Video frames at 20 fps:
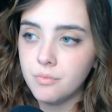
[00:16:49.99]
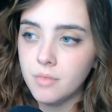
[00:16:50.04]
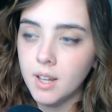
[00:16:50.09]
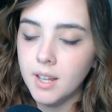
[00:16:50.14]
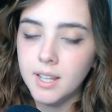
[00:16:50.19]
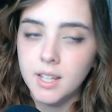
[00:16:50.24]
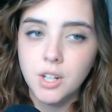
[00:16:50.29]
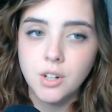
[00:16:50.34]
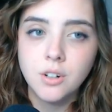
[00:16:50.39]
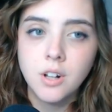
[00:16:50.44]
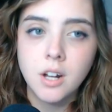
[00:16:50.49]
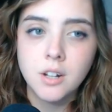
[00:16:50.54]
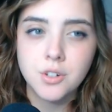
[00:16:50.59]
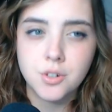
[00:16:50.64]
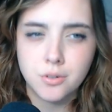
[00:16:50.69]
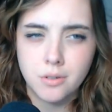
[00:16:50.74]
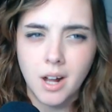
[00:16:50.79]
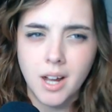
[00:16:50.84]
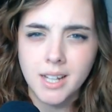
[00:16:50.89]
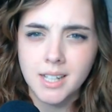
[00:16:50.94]
Like, you're not
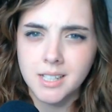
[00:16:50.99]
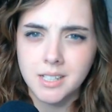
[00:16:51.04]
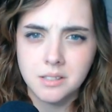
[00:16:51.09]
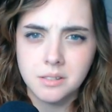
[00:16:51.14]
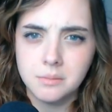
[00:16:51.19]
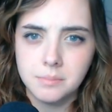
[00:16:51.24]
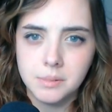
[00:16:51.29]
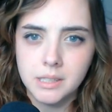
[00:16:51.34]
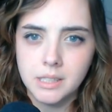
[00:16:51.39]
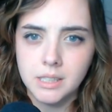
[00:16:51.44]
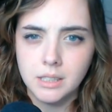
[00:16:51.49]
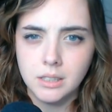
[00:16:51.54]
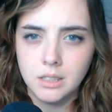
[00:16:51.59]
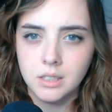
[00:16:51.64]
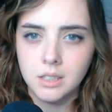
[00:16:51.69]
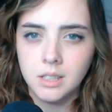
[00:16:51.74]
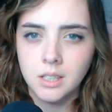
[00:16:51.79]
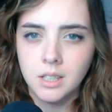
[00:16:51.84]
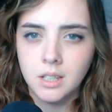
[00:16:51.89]
trying to be